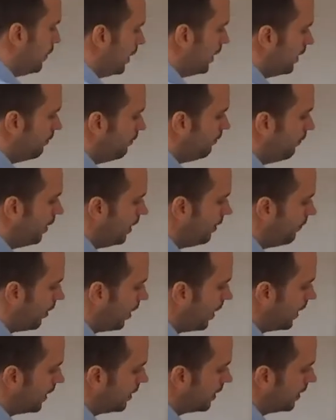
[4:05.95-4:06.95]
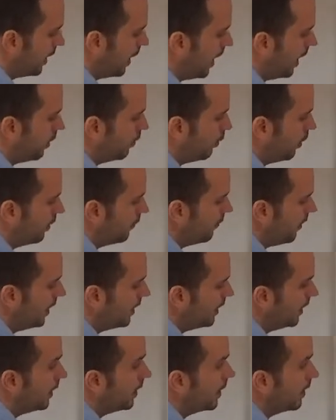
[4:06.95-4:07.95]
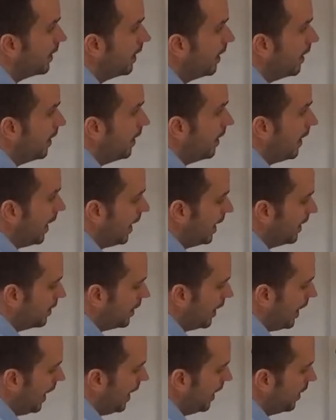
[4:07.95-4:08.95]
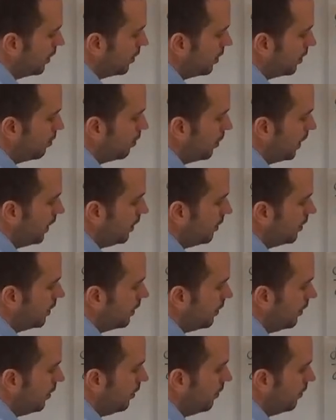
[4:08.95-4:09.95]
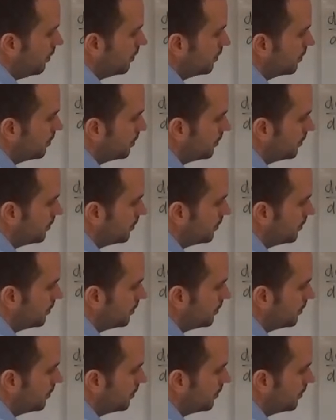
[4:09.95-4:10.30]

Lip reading: we can rewrite our quadratic as x plus 2,